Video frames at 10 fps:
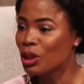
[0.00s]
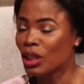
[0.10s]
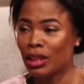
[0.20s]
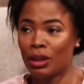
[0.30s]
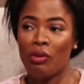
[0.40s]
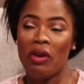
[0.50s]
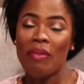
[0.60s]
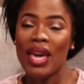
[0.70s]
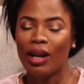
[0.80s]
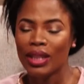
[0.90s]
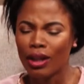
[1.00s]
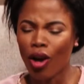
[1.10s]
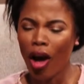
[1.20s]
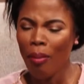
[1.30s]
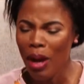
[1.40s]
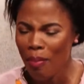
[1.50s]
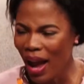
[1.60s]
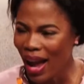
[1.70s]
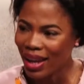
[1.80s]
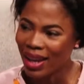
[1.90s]
was just screaming. I was like, call me
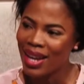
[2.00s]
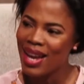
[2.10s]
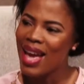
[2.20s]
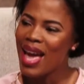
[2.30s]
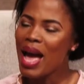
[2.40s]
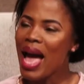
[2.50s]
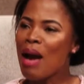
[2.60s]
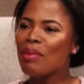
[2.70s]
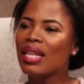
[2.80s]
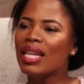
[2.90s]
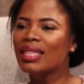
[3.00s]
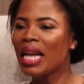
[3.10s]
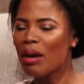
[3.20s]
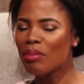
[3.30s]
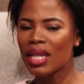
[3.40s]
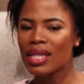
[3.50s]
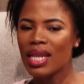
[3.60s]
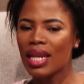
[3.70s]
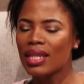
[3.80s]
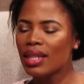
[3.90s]
back. I mean, at that time they
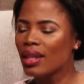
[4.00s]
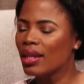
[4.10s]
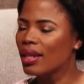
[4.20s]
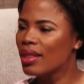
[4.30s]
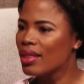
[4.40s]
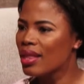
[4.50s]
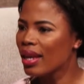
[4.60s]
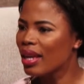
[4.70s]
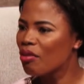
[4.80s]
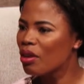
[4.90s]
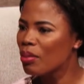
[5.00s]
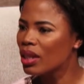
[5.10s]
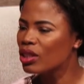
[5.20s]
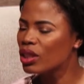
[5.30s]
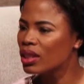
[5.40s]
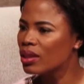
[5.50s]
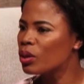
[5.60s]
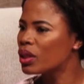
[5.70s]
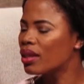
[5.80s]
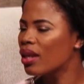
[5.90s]
said, they're giving me just, it
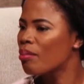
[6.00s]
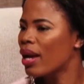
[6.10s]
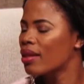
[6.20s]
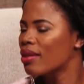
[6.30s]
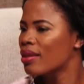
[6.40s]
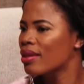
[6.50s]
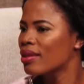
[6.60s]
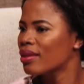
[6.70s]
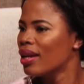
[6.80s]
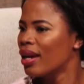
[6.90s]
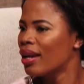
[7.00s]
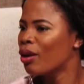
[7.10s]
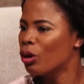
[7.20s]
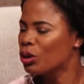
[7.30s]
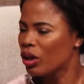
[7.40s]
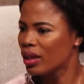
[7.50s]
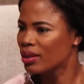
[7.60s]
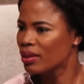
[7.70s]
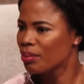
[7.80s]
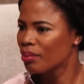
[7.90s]
was a 3-month contract.
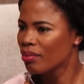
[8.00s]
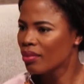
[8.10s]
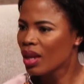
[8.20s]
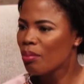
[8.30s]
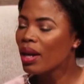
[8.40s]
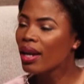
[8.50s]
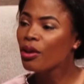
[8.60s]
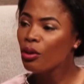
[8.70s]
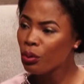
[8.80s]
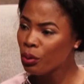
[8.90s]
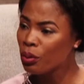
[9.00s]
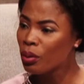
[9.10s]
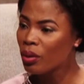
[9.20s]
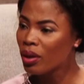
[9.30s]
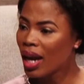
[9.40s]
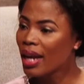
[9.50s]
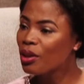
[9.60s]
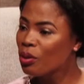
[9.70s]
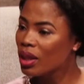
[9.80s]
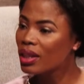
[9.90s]
But I knew
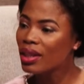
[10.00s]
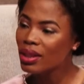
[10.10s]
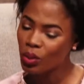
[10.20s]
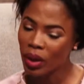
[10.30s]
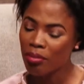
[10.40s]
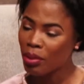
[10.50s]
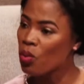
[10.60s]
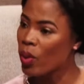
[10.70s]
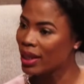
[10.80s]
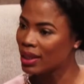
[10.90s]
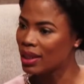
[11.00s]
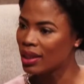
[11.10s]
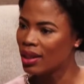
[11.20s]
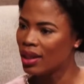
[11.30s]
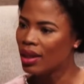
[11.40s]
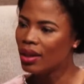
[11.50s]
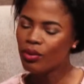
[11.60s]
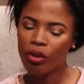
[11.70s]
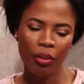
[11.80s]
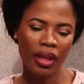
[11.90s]
that this is what I've been wanting.
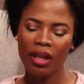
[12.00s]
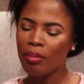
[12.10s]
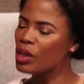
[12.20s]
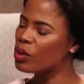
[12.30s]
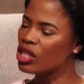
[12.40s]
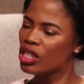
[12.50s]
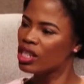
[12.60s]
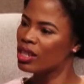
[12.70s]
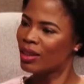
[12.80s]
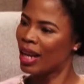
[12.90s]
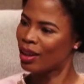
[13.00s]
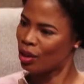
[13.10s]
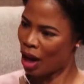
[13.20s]
For me, 3 months was just like,